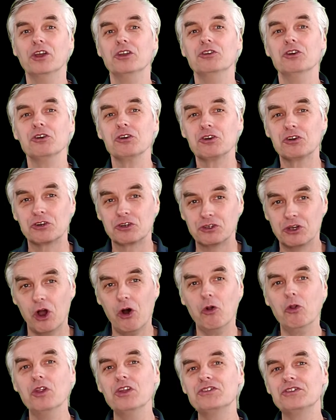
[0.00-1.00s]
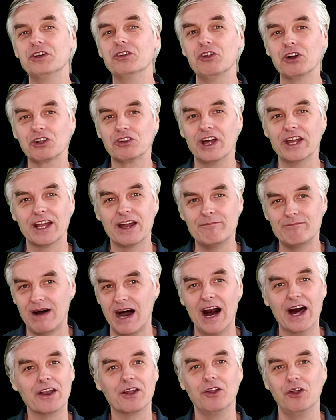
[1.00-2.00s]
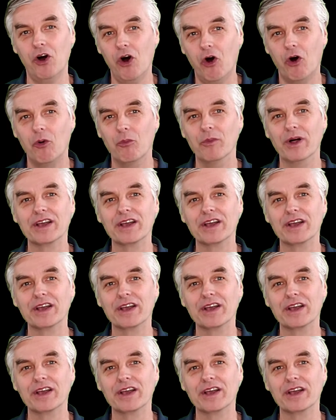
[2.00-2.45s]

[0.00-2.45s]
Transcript: Your goal is to look like a model home,